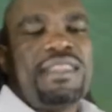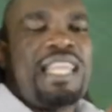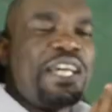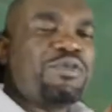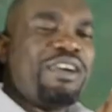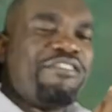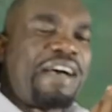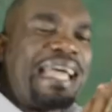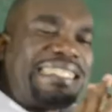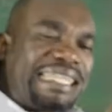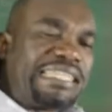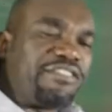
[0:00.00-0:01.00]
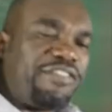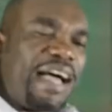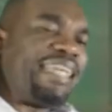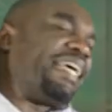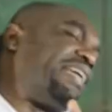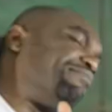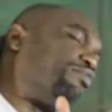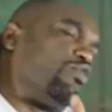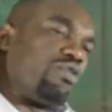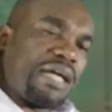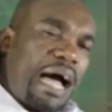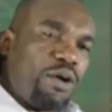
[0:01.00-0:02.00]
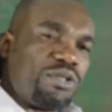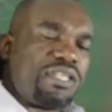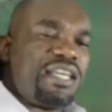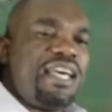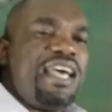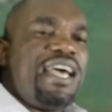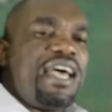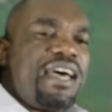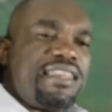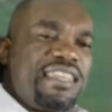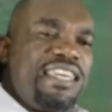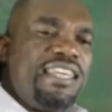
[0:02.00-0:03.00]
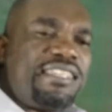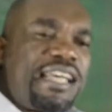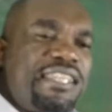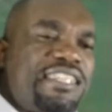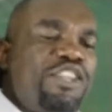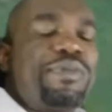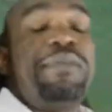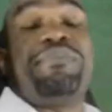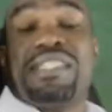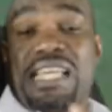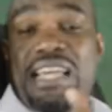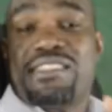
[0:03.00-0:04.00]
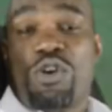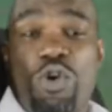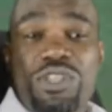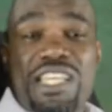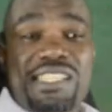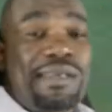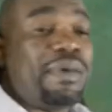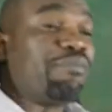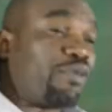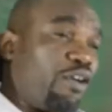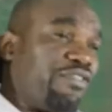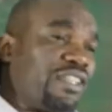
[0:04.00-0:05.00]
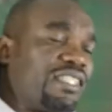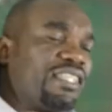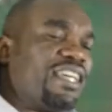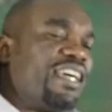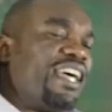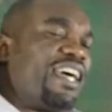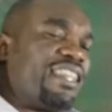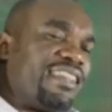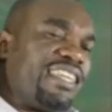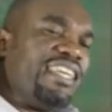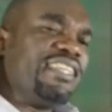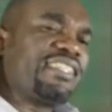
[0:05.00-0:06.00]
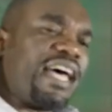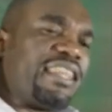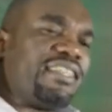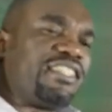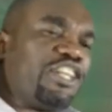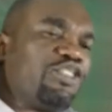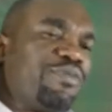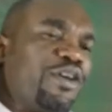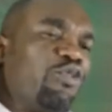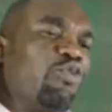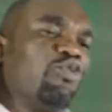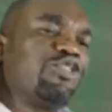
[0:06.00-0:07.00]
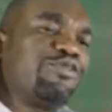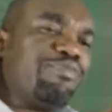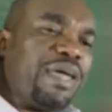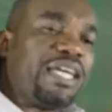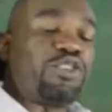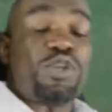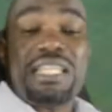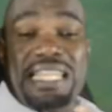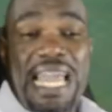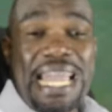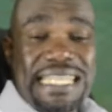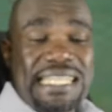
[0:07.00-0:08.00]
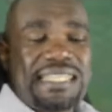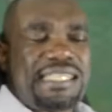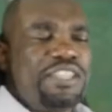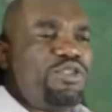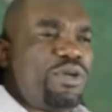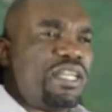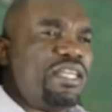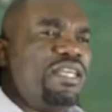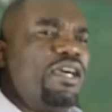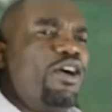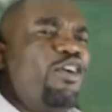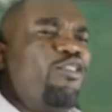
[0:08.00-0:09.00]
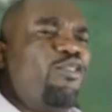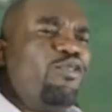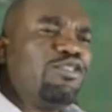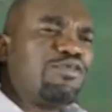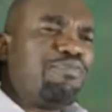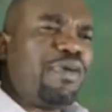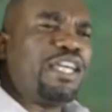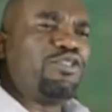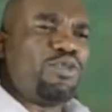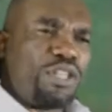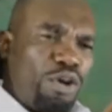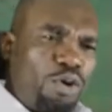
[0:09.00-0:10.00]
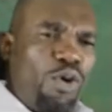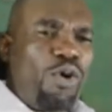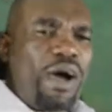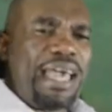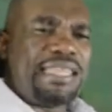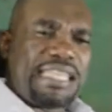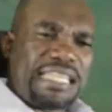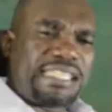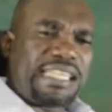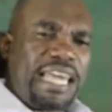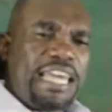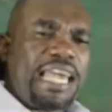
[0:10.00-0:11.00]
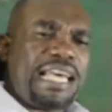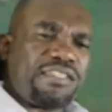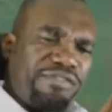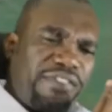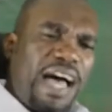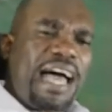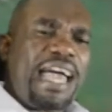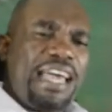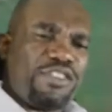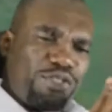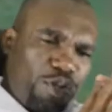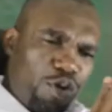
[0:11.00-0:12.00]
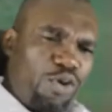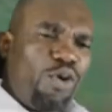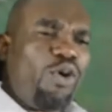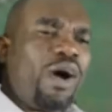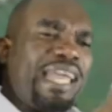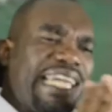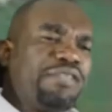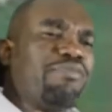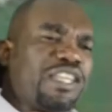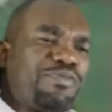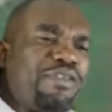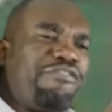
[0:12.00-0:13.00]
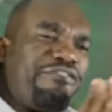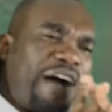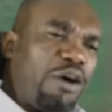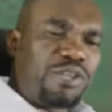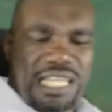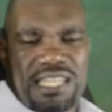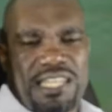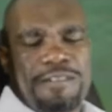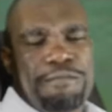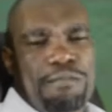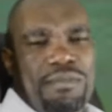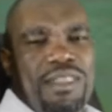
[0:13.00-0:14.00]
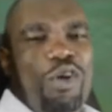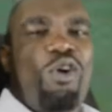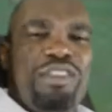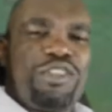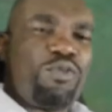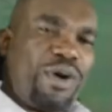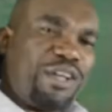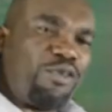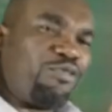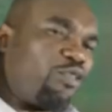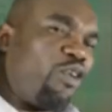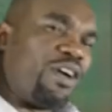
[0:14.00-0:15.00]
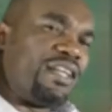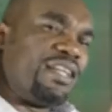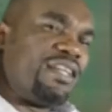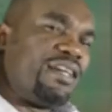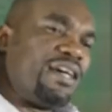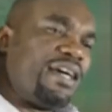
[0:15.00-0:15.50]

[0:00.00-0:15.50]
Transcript: that we have identified and pulled out, these are gentlemen besides the Old Testament prophets. These are the gentlemen who speak during the 18th century, who speak to the law, and they say, as far as the law, it must be founded on the word of God.